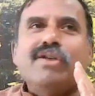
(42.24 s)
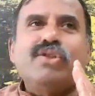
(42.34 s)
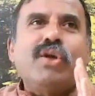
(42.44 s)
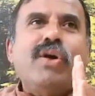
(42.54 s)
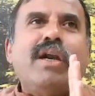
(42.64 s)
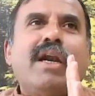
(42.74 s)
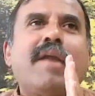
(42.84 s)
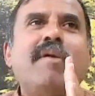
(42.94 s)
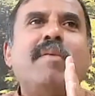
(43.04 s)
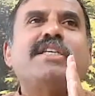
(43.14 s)
So
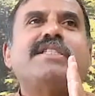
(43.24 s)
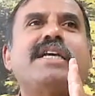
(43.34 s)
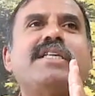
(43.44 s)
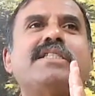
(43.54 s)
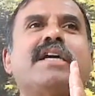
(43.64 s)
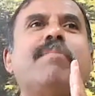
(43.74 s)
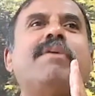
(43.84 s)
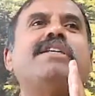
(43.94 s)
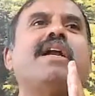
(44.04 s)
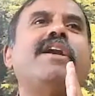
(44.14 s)
Ramana Maharshi says
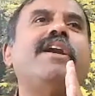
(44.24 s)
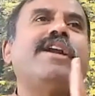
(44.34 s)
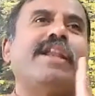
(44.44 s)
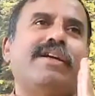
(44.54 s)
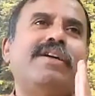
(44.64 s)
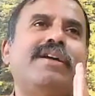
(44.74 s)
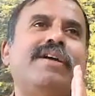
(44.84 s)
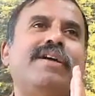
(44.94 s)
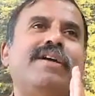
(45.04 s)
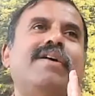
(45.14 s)
script is already written.
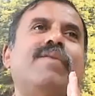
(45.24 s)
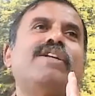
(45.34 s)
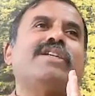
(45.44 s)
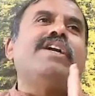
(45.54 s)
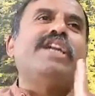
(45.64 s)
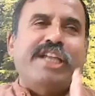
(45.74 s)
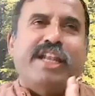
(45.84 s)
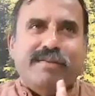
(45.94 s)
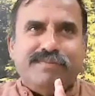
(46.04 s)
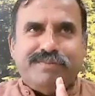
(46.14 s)
What is called
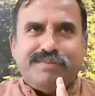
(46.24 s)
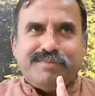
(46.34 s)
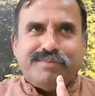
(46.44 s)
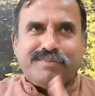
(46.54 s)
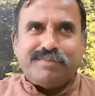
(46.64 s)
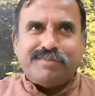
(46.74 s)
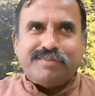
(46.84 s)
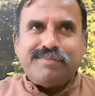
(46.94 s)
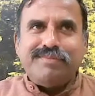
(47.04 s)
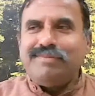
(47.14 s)
destiny.
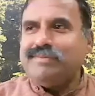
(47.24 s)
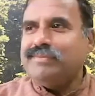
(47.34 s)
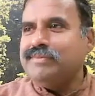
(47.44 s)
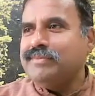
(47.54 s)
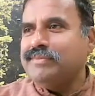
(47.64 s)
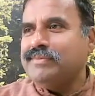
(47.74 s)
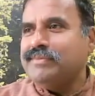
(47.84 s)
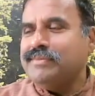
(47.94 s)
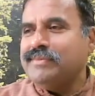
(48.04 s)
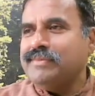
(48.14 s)
So the script is
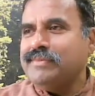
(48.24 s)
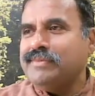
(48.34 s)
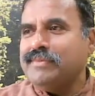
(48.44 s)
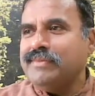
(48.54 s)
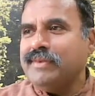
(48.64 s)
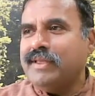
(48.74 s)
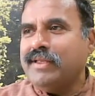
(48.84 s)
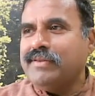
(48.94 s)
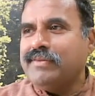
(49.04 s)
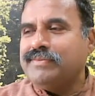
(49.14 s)
written with the movie character
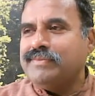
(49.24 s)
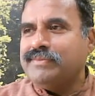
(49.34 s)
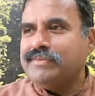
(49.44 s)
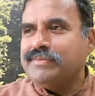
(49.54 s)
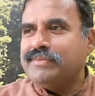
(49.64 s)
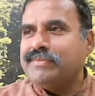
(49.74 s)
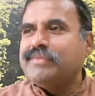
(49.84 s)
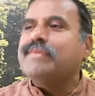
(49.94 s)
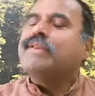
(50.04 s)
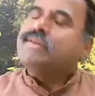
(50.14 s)
has to find this
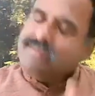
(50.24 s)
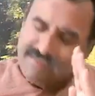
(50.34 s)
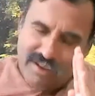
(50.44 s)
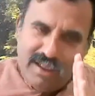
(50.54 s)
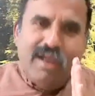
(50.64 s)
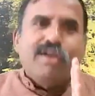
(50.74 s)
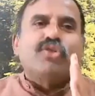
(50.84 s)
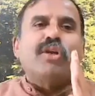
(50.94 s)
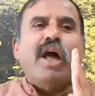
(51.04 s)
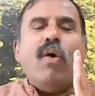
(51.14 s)
book.
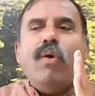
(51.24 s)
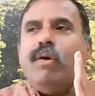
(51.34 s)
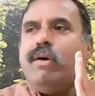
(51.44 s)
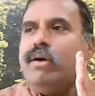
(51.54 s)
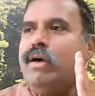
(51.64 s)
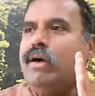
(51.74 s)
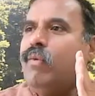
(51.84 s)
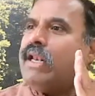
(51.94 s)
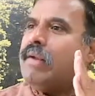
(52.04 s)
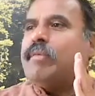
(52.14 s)
So now
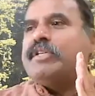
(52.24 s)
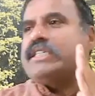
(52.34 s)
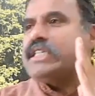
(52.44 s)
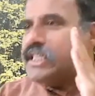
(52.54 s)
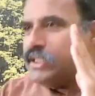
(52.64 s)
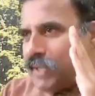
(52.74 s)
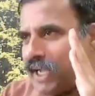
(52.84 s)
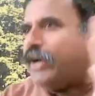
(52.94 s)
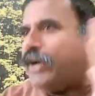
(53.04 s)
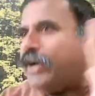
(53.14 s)
what Ramana Maharshi says is
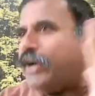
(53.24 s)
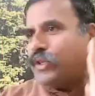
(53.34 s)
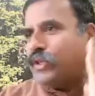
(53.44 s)
higher truth.